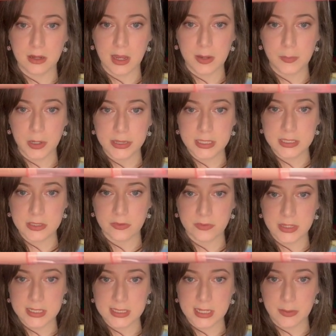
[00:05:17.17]
I bought this over
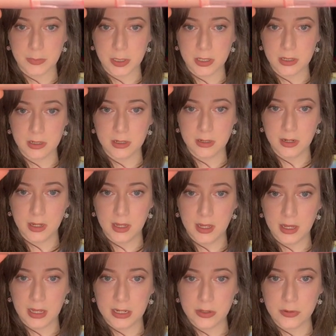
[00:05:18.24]
the summer,
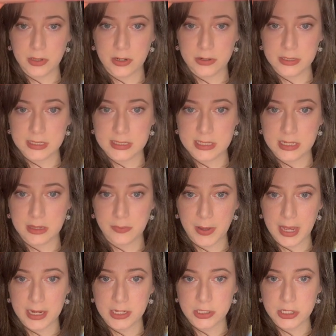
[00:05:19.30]
and you can already see the
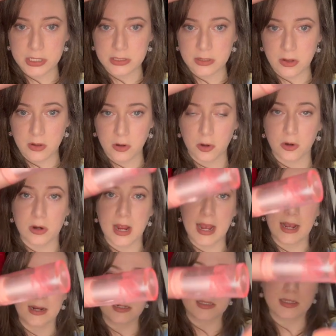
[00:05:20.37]
packaging's all
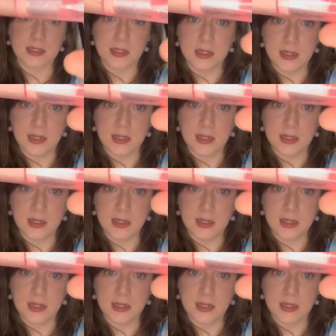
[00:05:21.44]
cracked.